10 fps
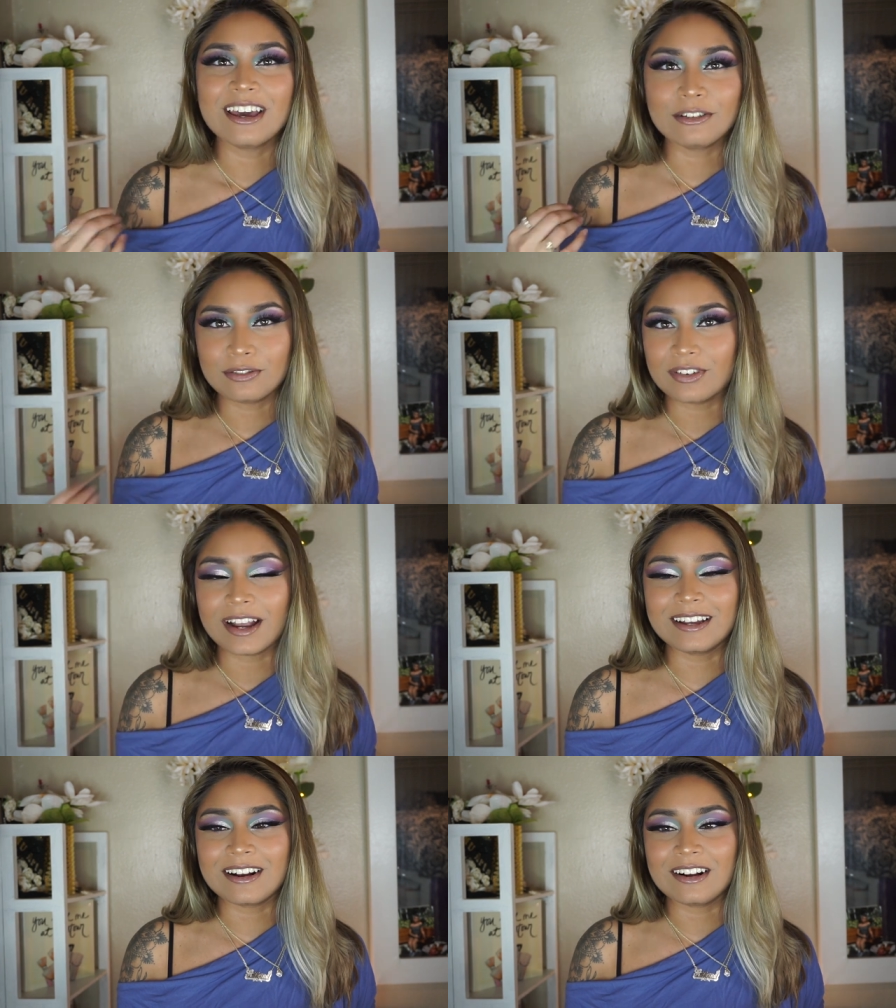and
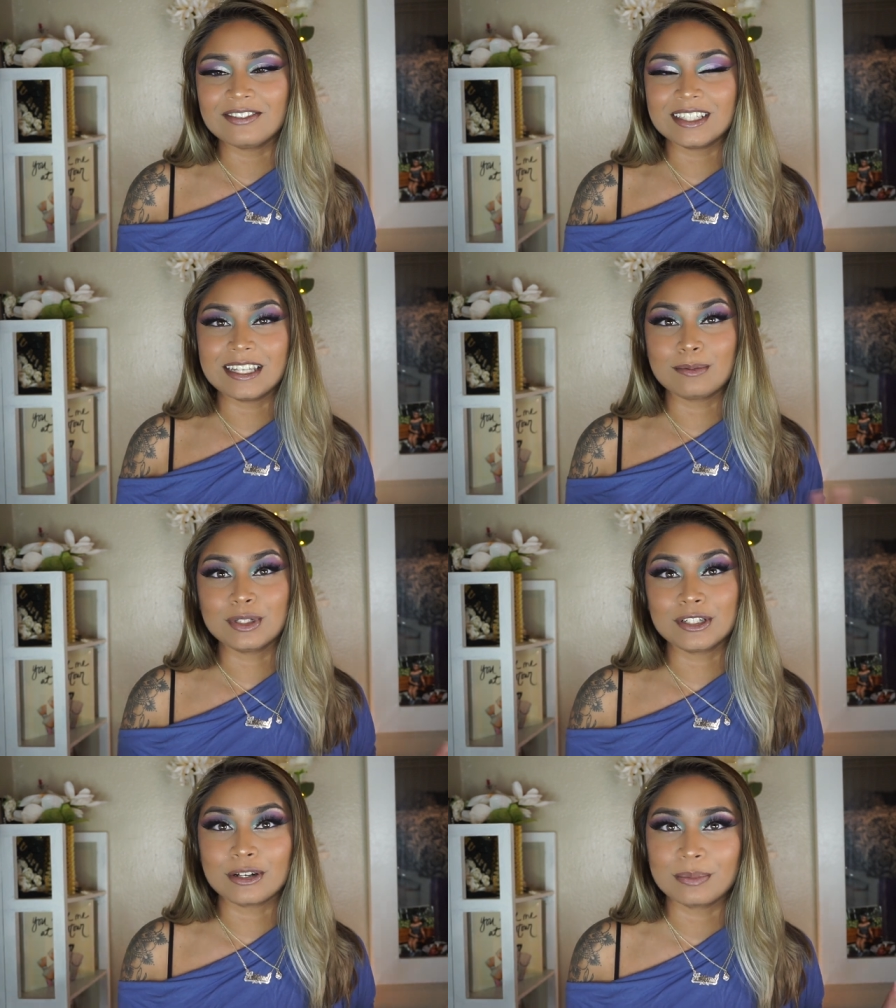fry it off and
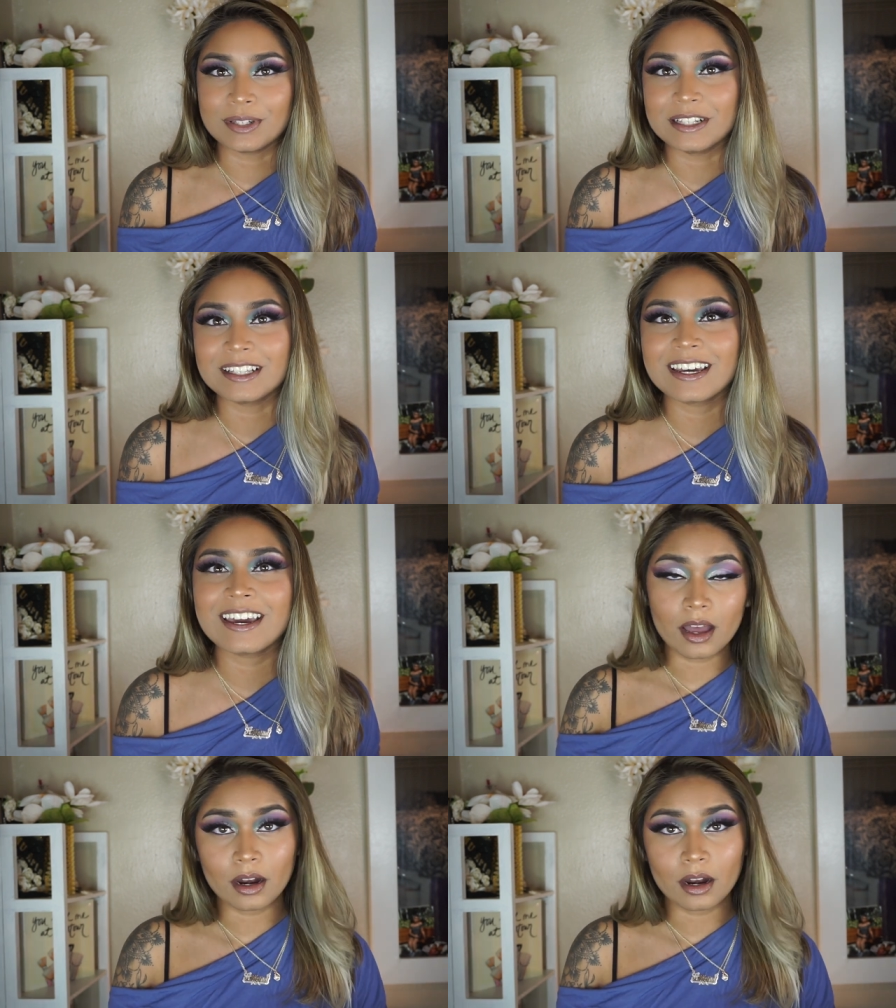damage it completely.